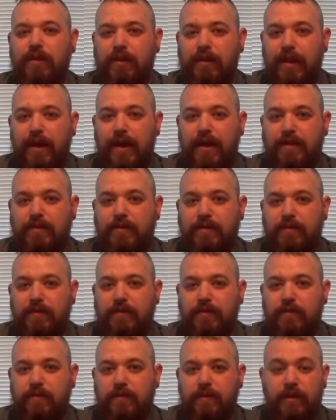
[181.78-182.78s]
last.
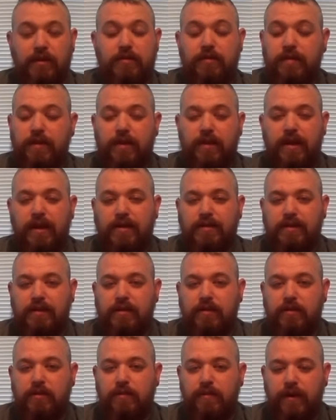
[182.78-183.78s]
That should be the last
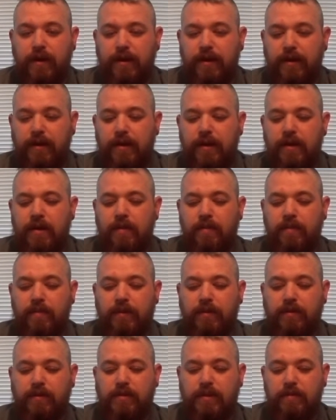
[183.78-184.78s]
thing that you buy,
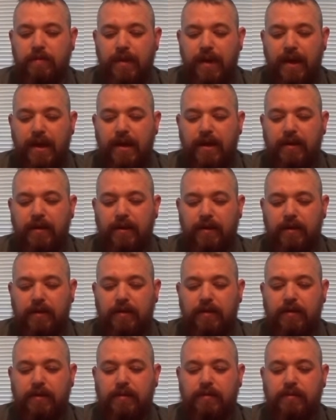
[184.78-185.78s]
because the bag
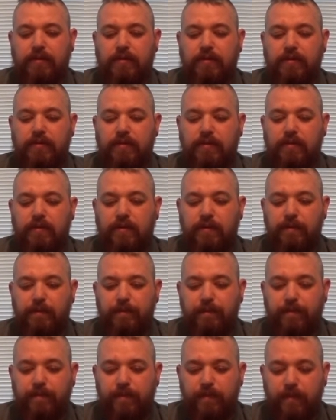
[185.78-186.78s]
is
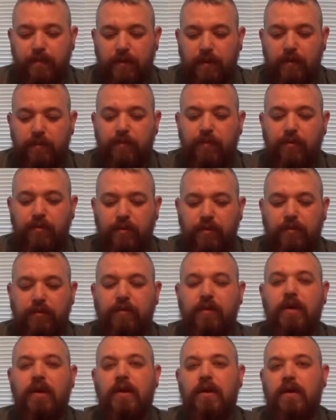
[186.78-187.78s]

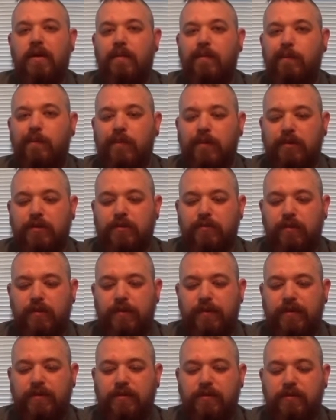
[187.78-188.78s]
important, but you want
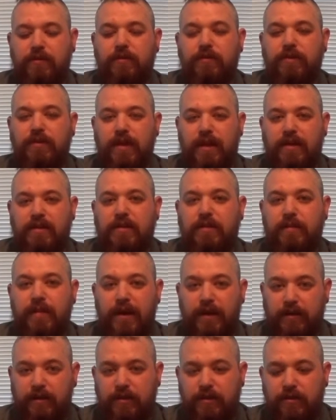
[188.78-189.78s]
to make sure that you size the
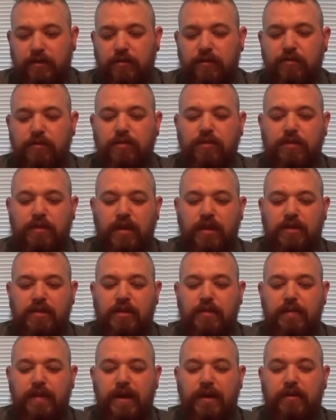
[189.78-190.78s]
bag to you
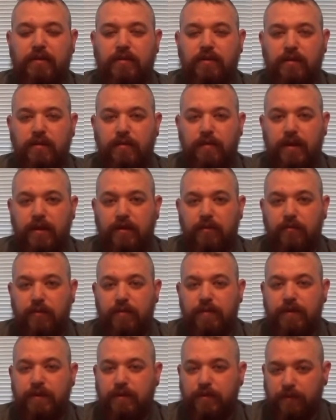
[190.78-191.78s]
size the bag to the amount of
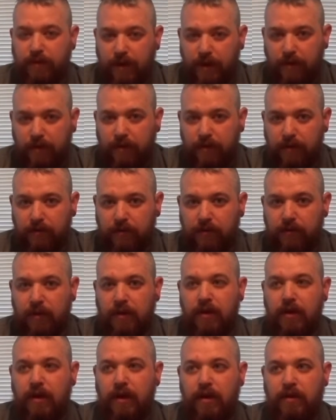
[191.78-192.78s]
equipment you're carrying,
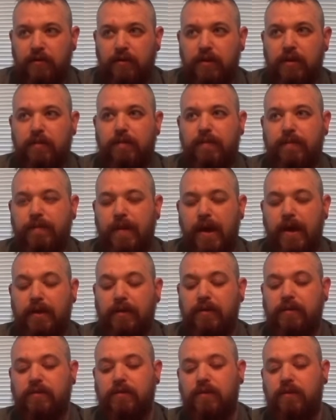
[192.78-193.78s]
and you get a
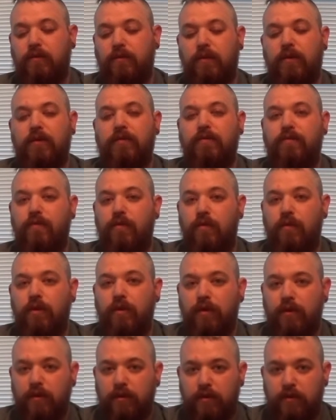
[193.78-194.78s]
bag that's going to work
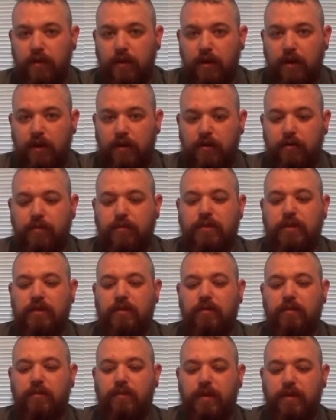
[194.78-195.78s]
for your
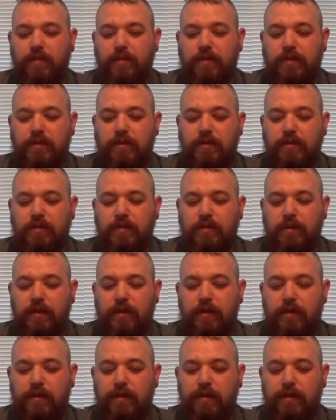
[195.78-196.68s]
particular purposes.